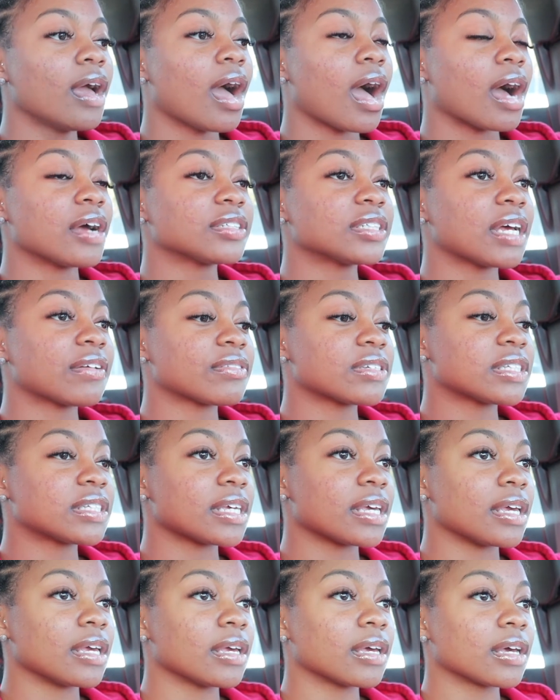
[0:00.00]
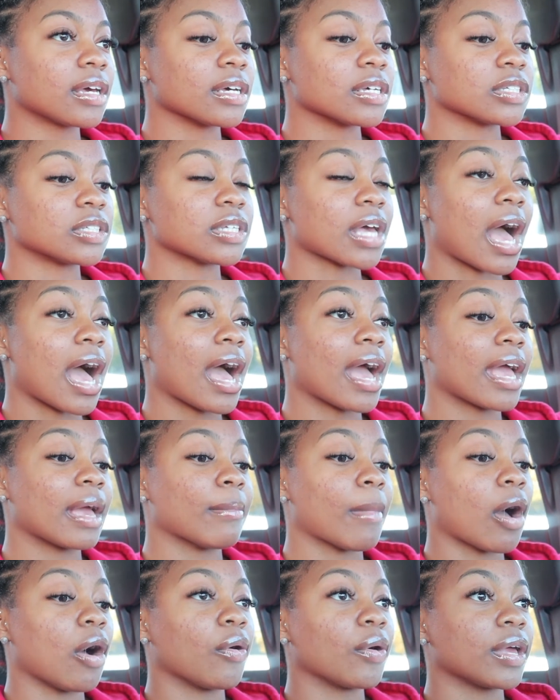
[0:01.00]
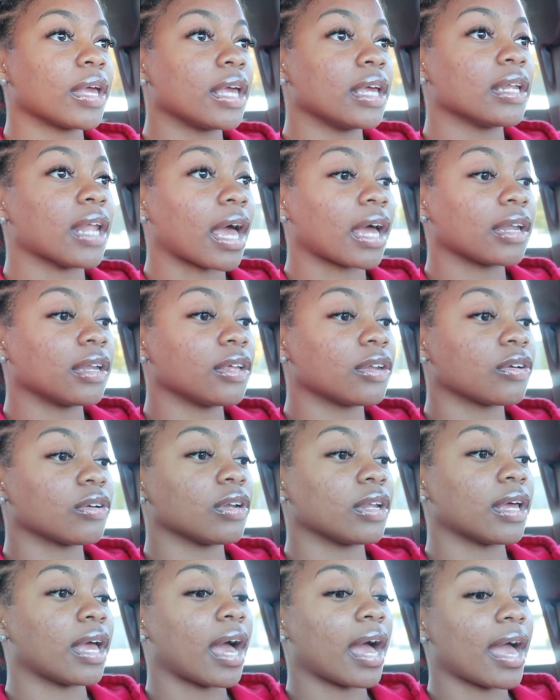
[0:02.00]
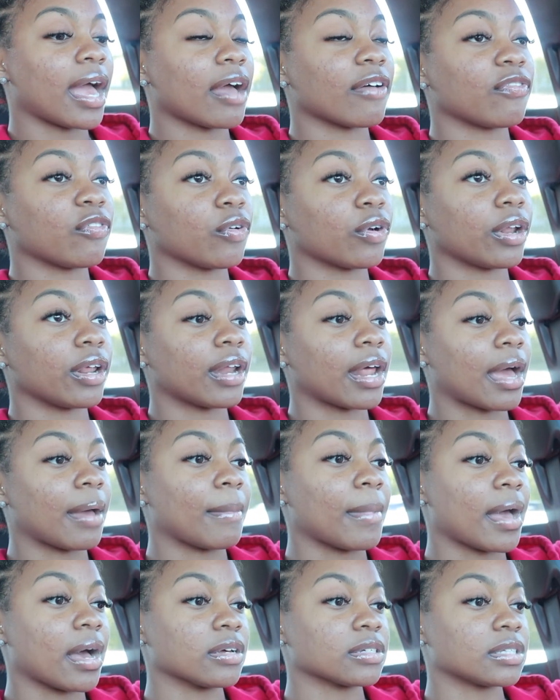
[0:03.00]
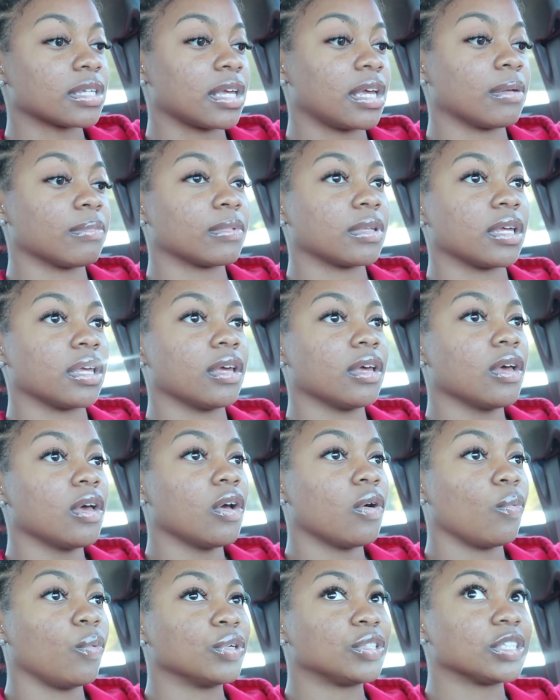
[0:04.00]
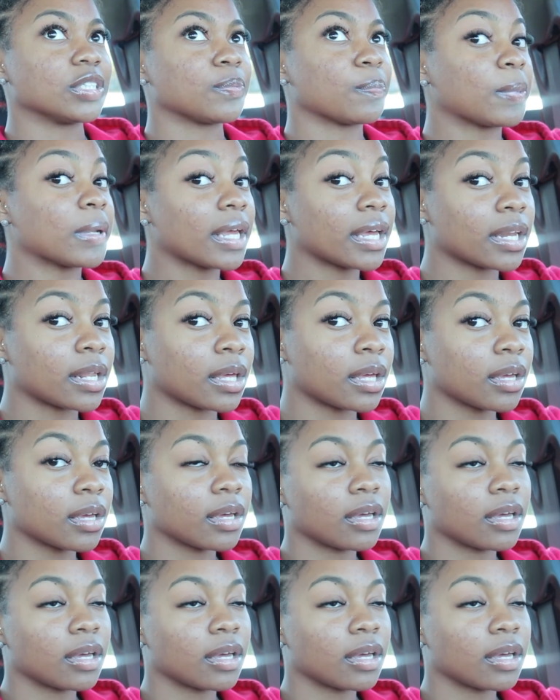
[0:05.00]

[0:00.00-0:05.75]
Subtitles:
I just have to see, because I am on E, like literally I have 49 miles to empty, which is plenty,